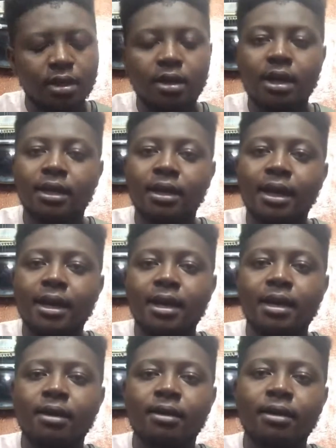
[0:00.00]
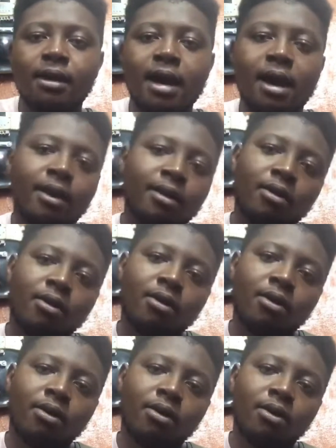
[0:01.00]
and the A, an
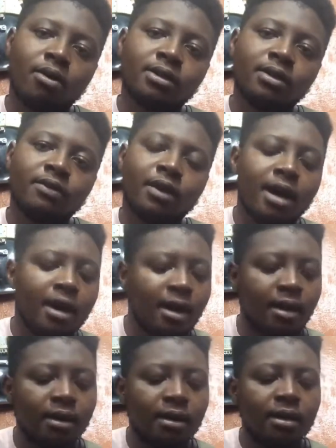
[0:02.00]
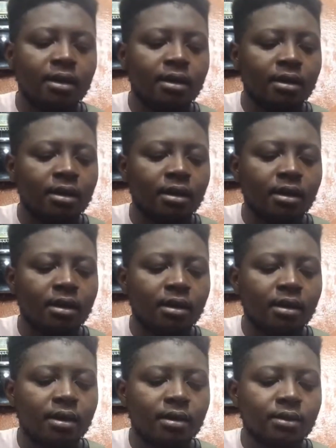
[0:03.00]
octave higher,
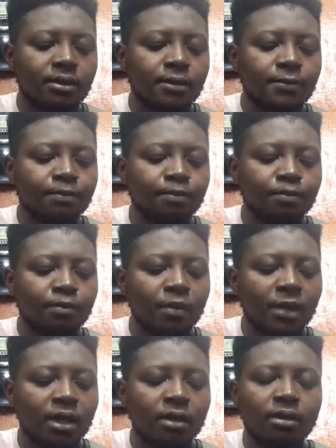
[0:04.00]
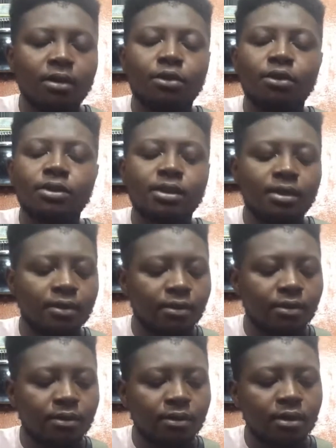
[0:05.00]
is the
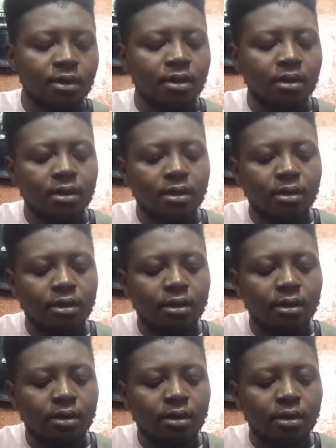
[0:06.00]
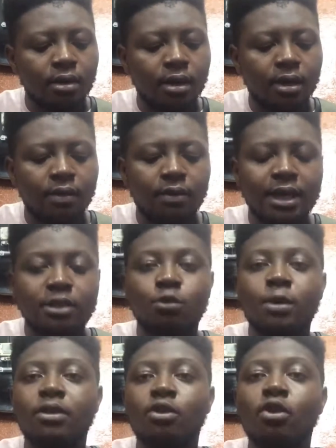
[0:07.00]
13th, and that's
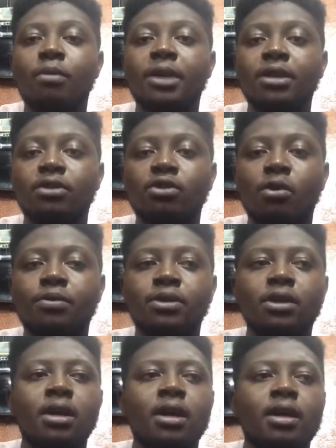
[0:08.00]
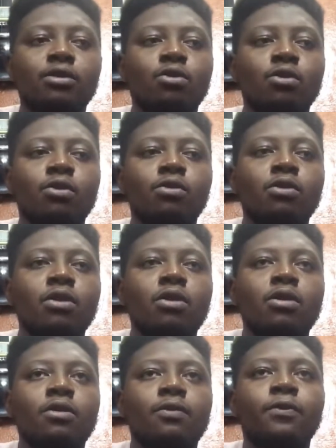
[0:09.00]
where the numbering stops. And so
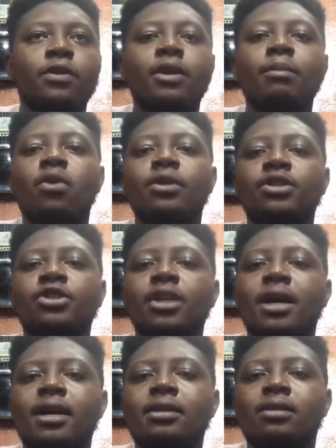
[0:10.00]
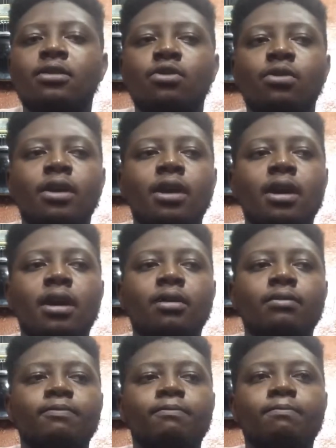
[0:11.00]
furthermore, in jazz you'll hear
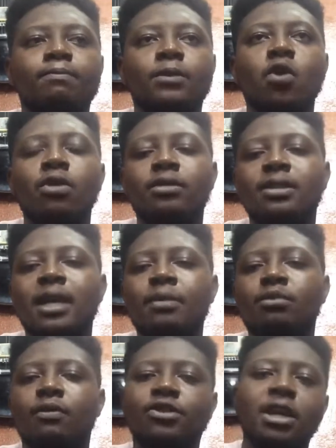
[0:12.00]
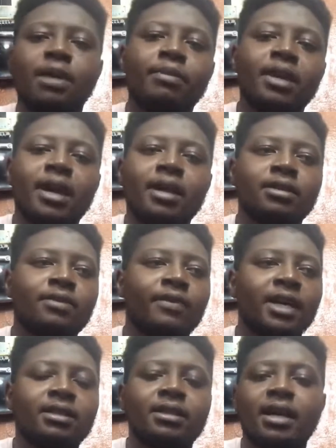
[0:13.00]
chord types of sharp 9s,
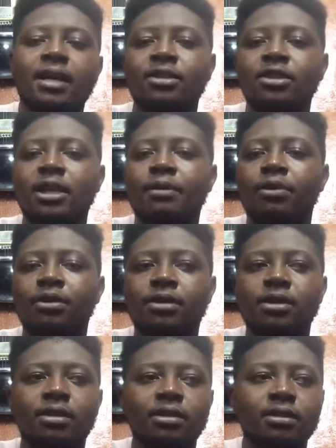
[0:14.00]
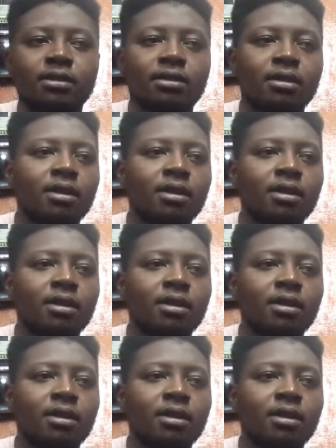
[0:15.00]
flat 9s, sharp 13s,